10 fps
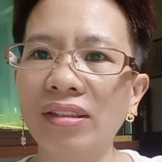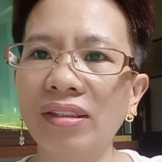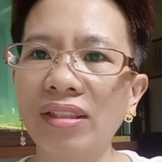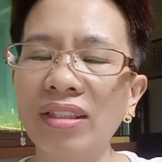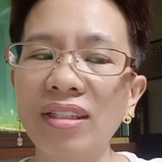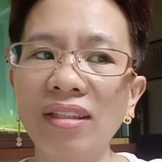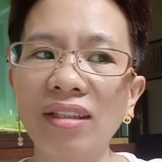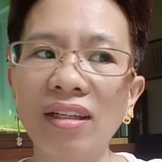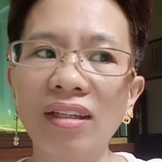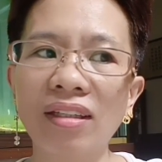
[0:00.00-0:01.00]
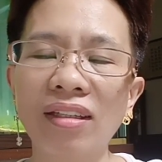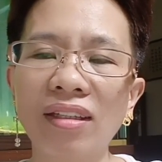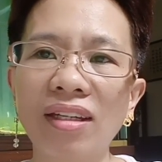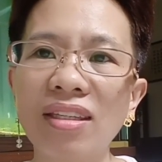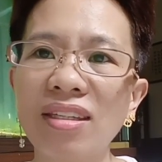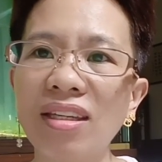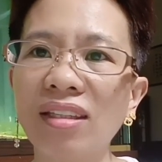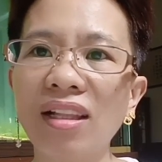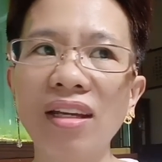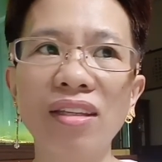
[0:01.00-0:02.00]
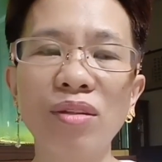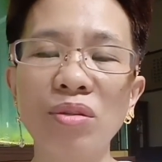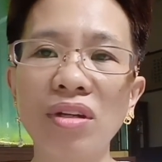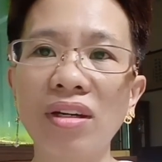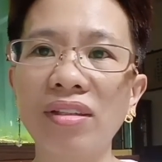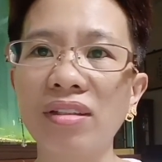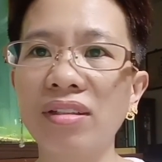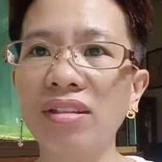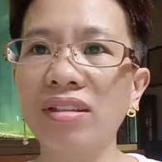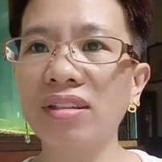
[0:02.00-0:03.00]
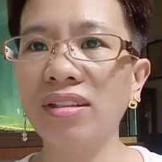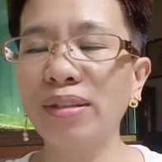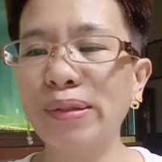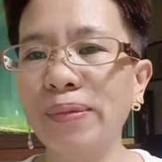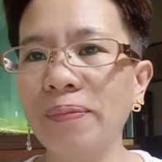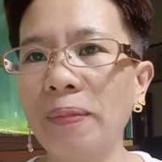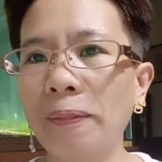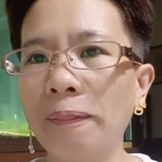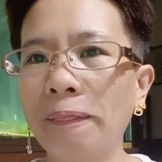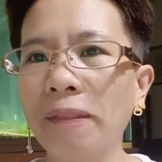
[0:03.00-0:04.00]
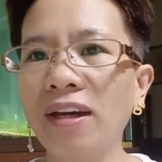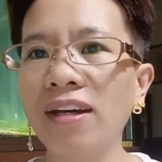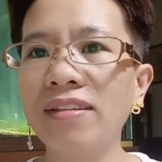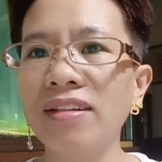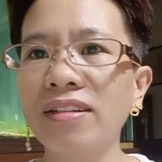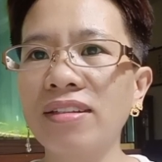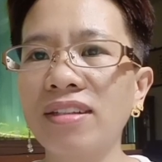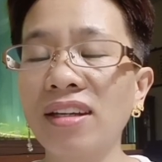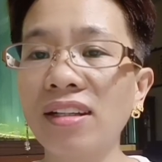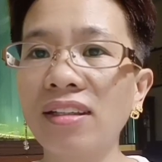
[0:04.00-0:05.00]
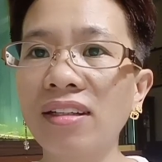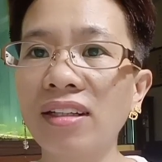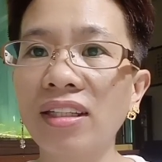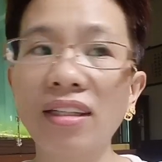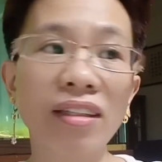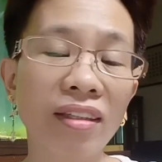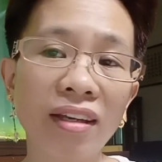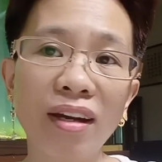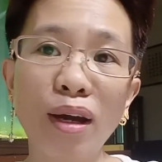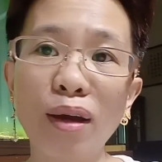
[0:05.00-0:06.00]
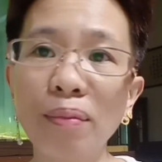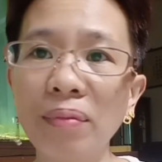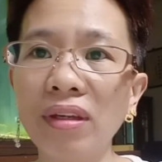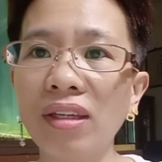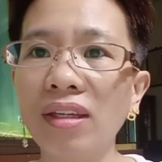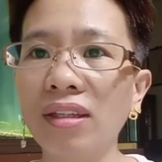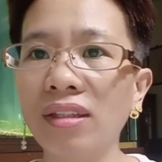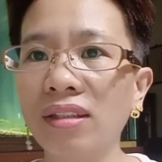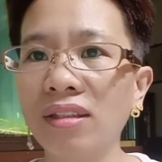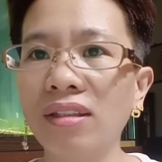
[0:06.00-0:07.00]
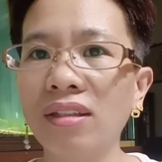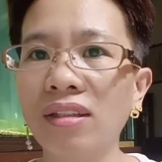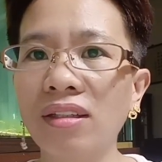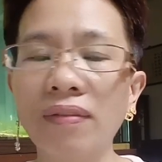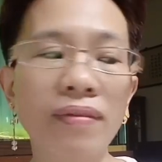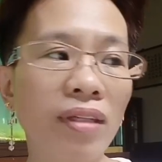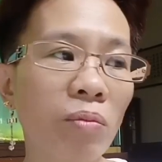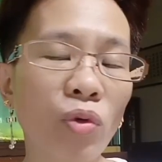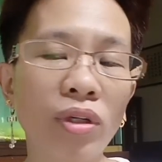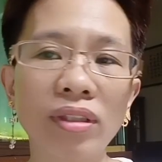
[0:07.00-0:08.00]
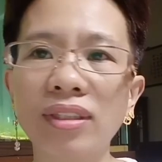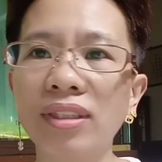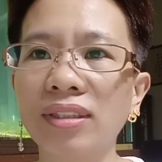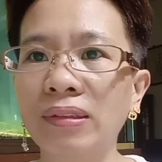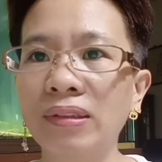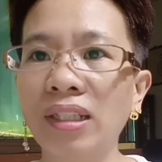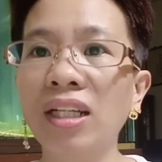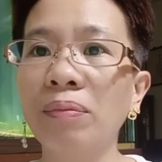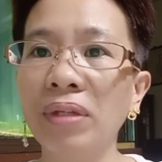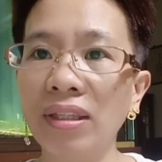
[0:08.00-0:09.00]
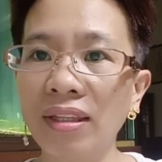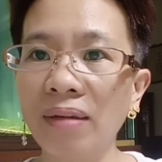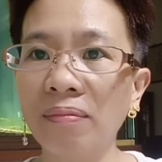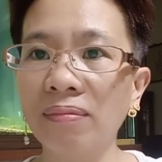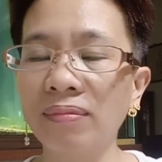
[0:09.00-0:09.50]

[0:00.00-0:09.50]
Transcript: It's not like those other elderly that they're happy if someone helping them.